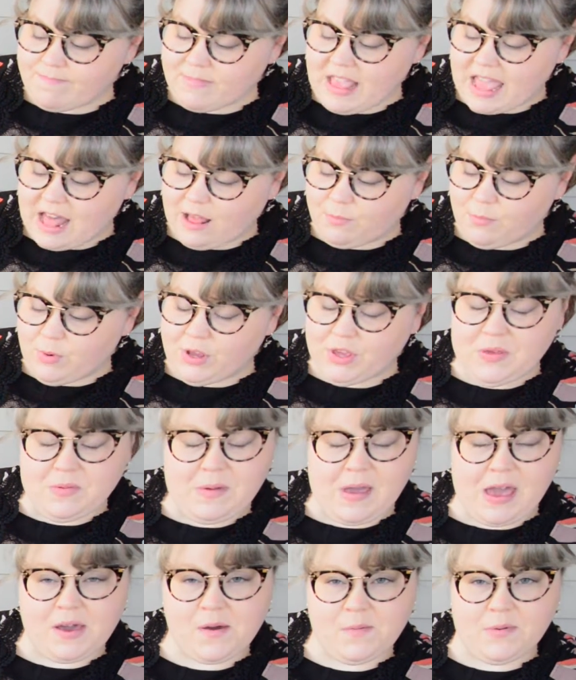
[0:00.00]
I'll bring you
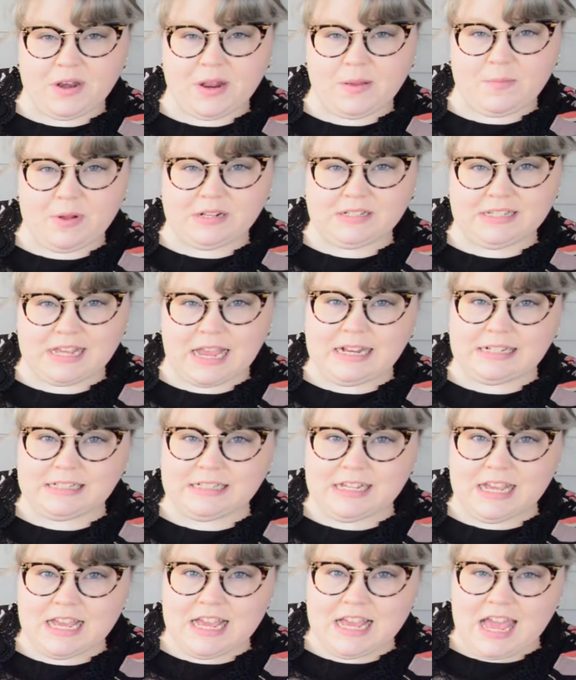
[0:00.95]
back when I'm all done.
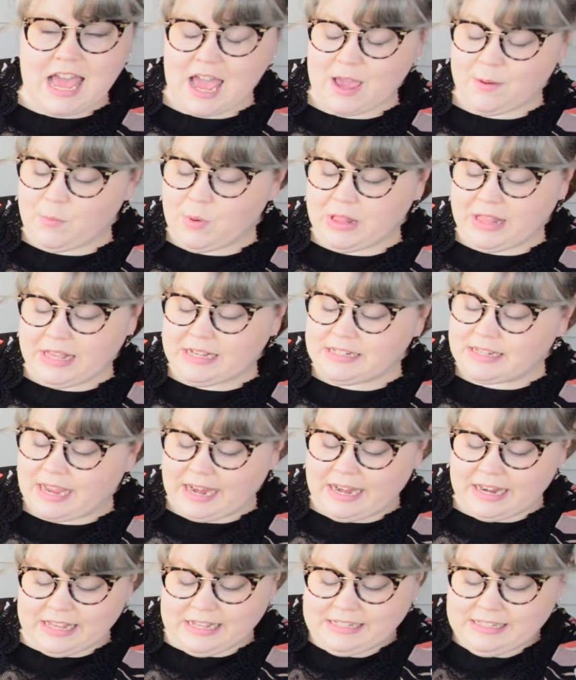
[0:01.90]
I'm really
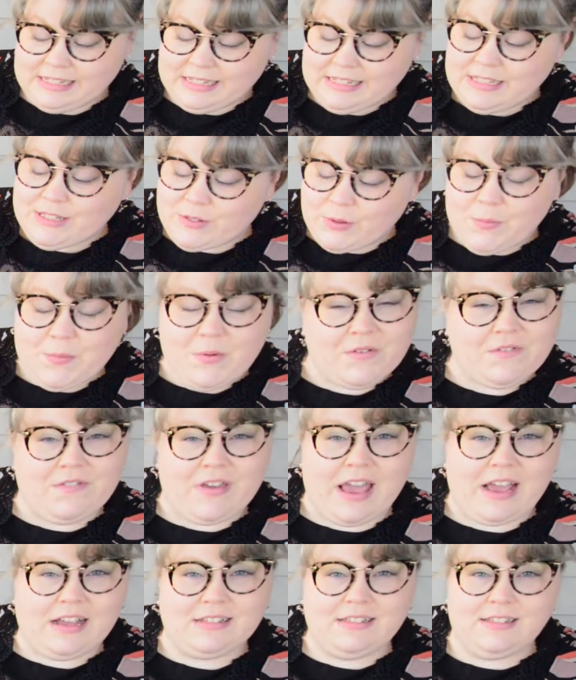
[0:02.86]
excited because it's super
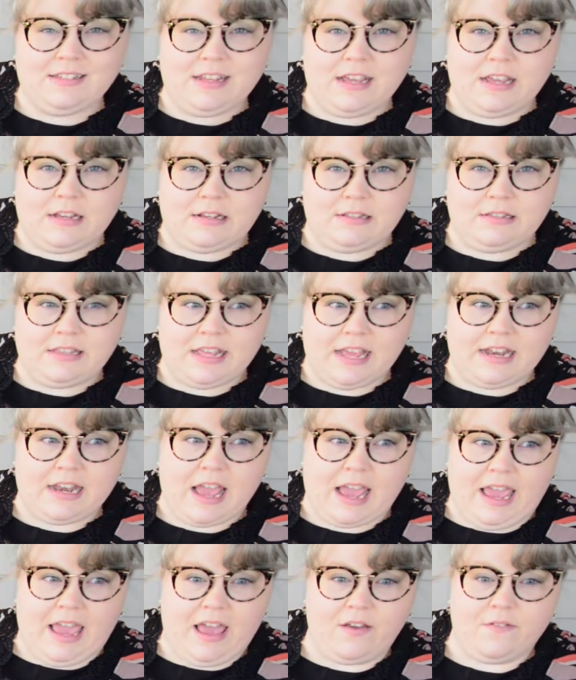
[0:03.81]
fast, and then
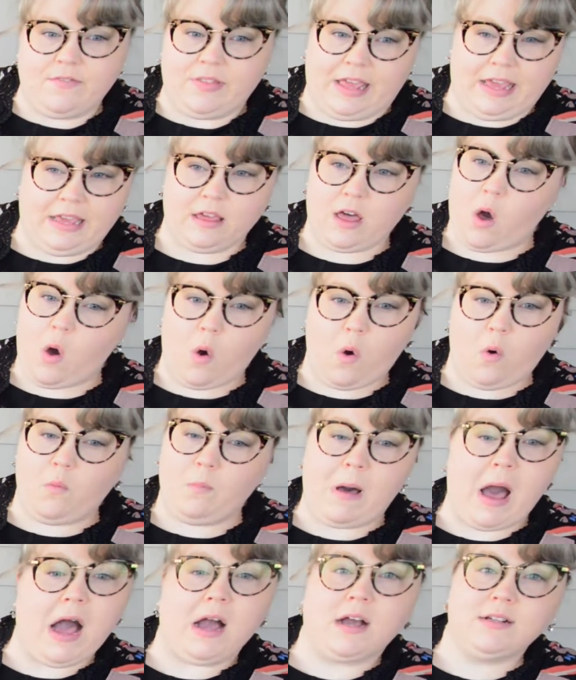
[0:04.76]
I have a whole
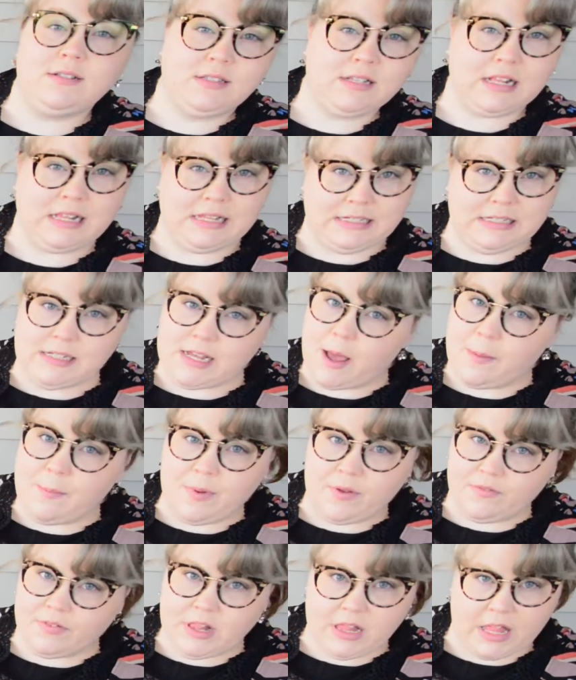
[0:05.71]
box cleaned up
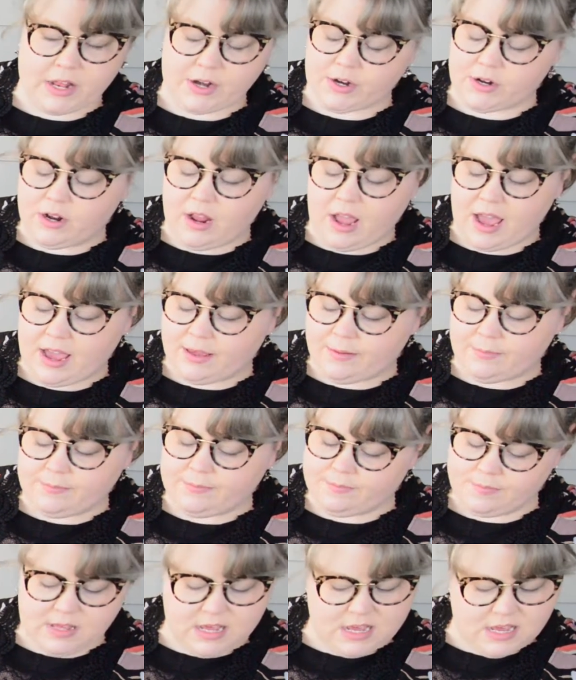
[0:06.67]
of clutter.
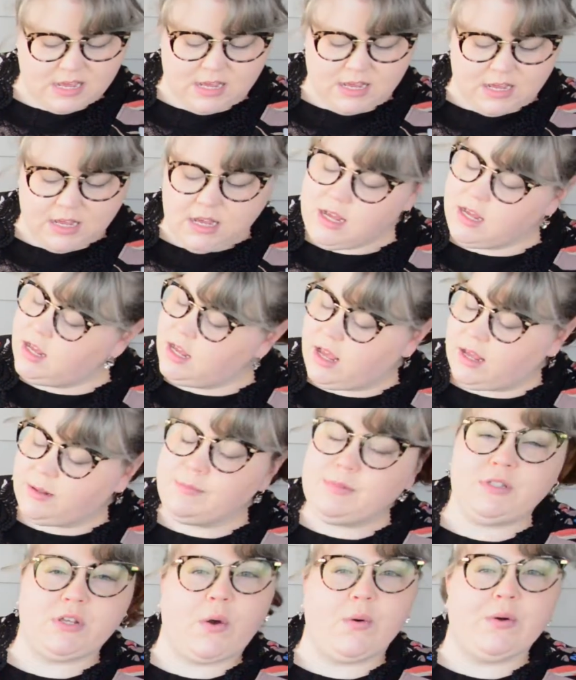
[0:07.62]
I'm
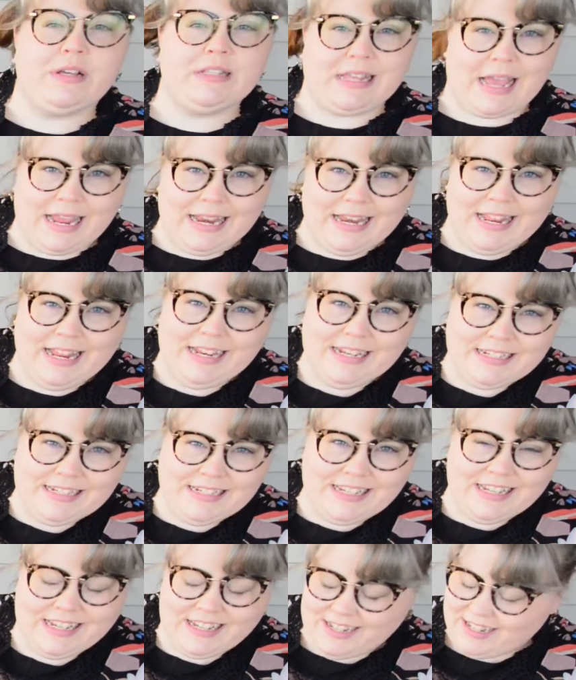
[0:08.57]
so excited.
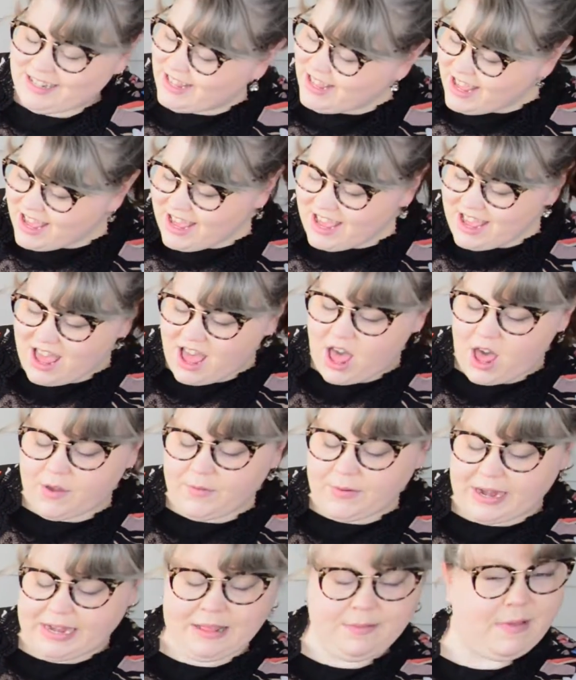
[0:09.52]

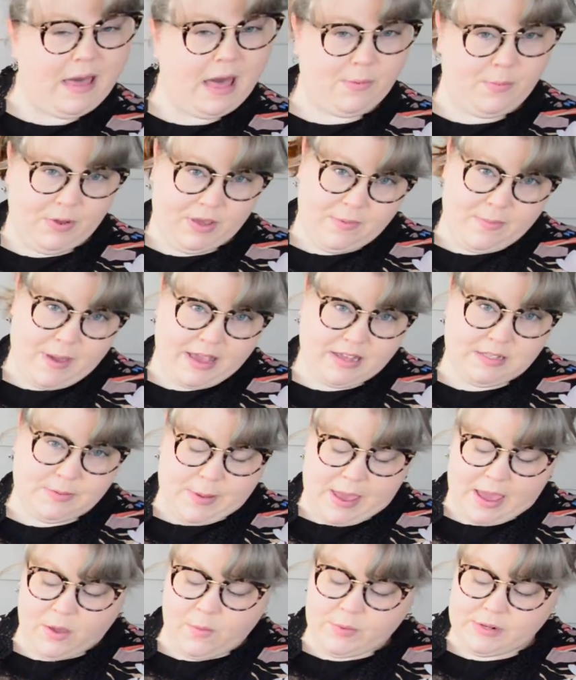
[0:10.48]
Alrighty, I'll bring you guys
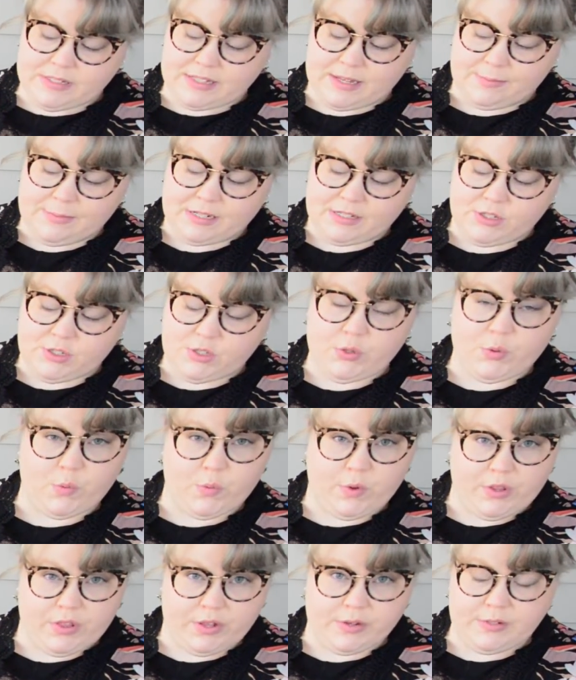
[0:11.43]
back once I'm done
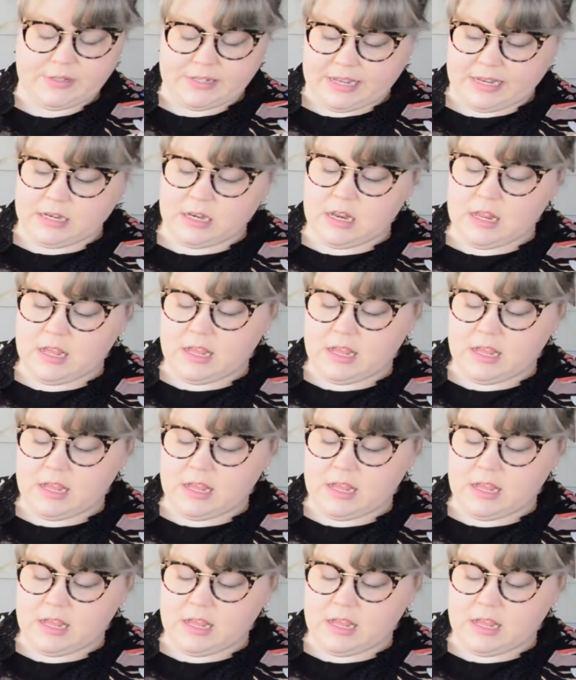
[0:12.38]
screwing those in.